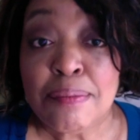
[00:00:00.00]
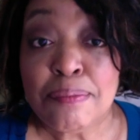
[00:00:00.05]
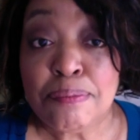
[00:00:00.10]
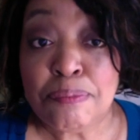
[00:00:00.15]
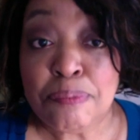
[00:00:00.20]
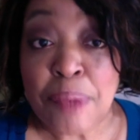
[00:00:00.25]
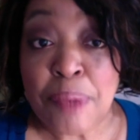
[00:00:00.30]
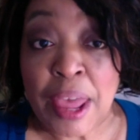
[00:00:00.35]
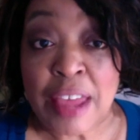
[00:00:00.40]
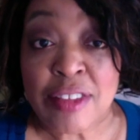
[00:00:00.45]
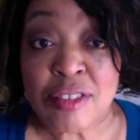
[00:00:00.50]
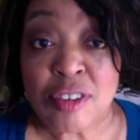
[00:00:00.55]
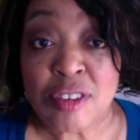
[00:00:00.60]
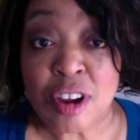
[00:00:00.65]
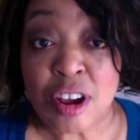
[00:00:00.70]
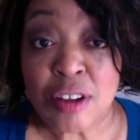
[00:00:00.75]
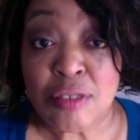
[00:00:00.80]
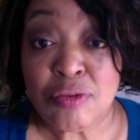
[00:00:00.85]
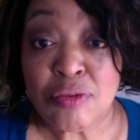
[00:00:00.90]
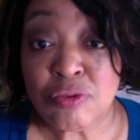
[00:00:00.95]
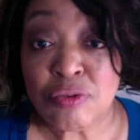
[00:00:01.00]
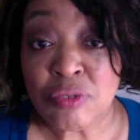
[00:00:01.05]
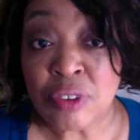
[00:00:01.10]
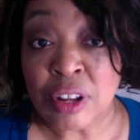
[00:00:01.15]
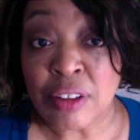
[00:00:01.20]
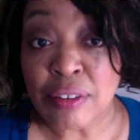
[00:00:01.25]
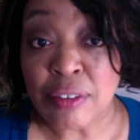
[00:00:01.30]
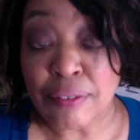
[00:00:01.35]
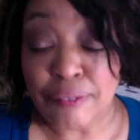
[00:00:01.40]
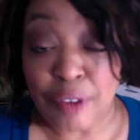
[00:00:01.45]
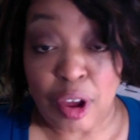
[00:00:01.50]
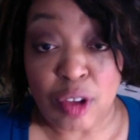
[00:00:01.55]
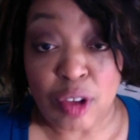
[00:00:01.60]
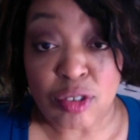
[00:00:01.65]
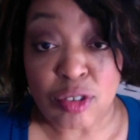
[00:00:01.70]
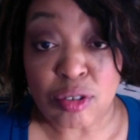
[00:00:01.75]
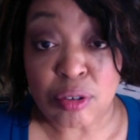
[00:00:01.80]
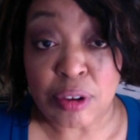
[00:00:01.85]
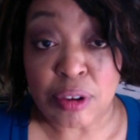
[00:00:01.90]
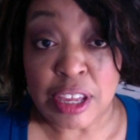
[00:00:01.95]
based on
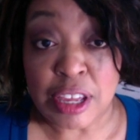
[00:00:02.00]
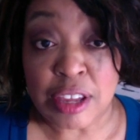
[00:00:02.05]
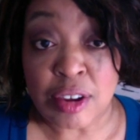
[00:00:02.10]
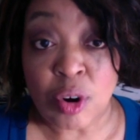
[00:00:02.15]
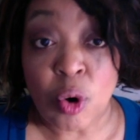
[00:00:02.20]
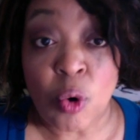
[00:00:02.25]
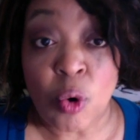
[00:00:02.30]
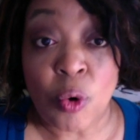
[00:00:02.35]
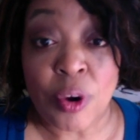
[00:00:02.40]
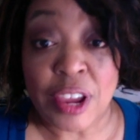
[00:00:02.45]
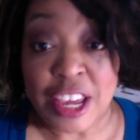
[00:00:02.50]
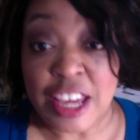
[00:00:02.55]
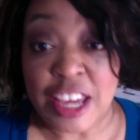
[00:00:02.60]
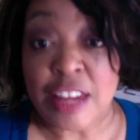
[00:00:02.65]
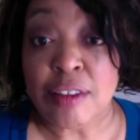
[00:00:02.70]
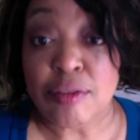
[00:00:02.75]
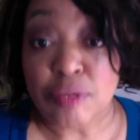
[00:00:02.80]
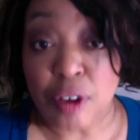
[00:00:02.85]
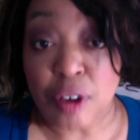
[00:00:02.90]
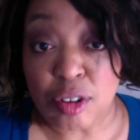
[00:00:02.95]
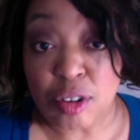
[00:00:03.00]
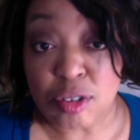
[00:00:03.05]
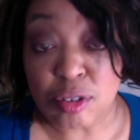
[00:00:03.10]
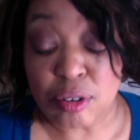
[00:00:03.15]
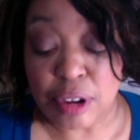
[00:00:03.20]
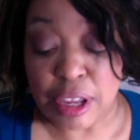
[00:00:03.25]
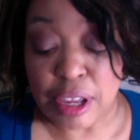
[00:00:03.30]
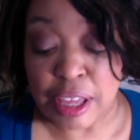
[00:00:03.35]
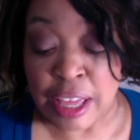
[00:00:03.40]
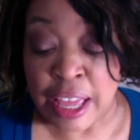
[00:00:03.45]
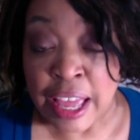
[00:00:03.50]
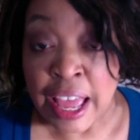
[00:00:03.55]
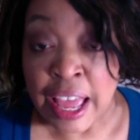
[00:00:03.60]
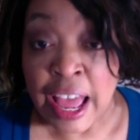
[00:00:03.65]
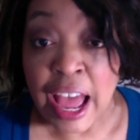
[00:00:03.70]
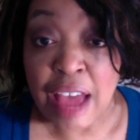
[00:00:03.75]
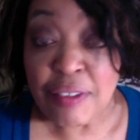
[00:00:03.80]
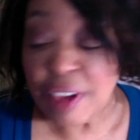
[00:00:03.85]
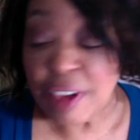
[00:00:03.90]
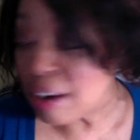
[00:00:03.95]
Falls Creek or in Falls Creek.
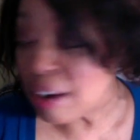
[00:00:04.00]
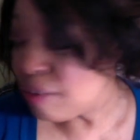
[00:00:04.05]
I've had a